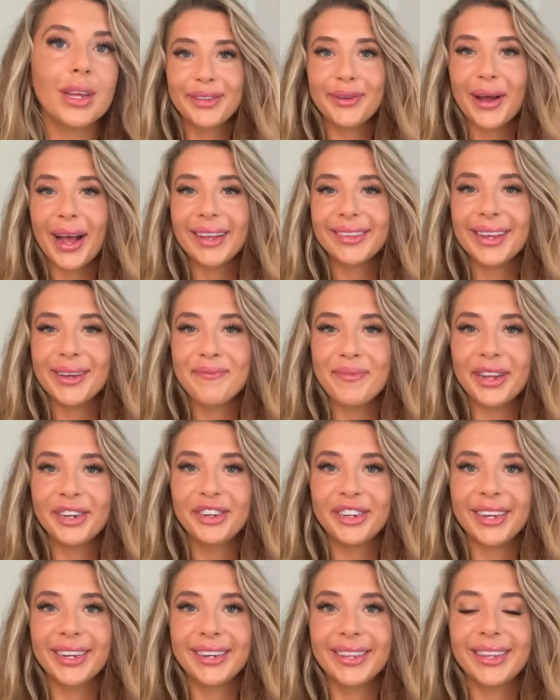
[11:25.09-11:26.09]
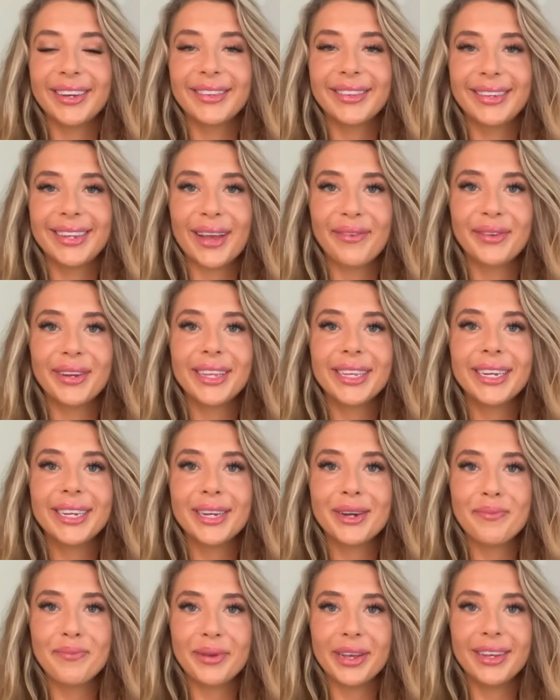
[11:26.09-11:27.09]
So as I mentioned, there's definitely going
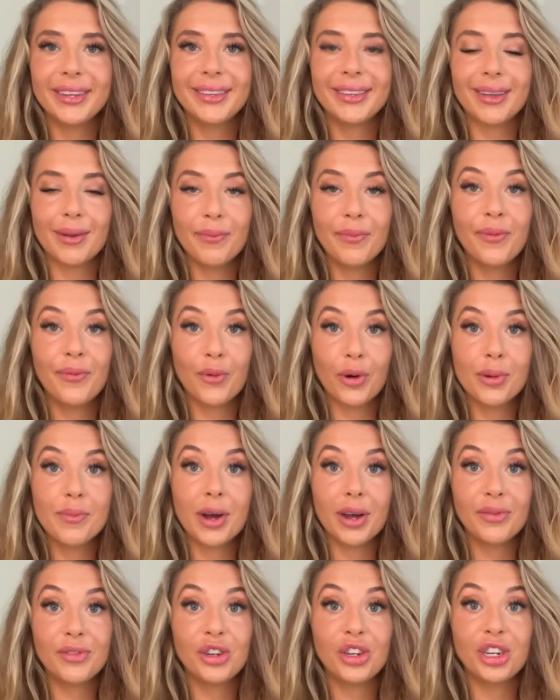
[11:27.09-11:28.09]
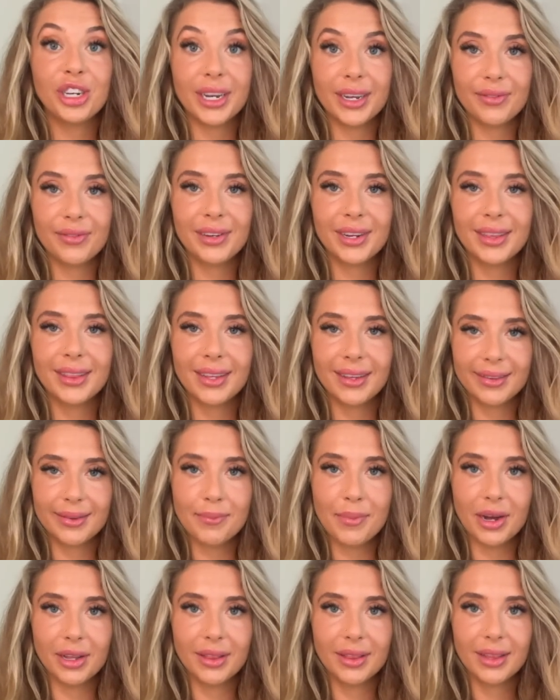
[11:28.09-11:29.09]
to be some form of shift this
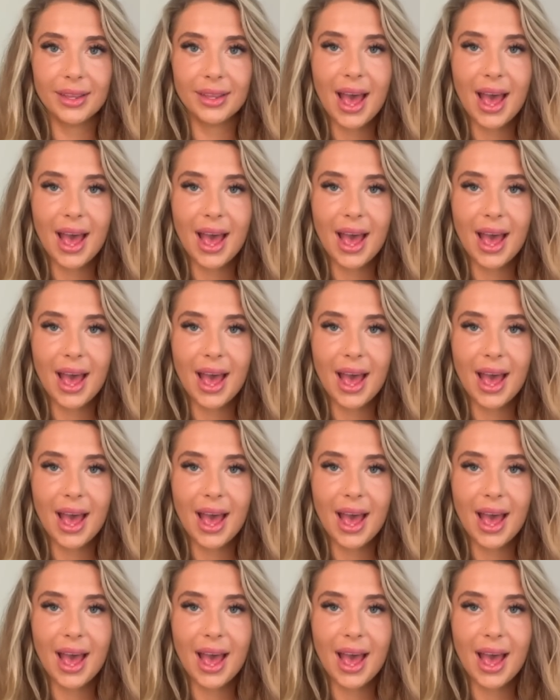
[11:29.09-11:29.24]
month.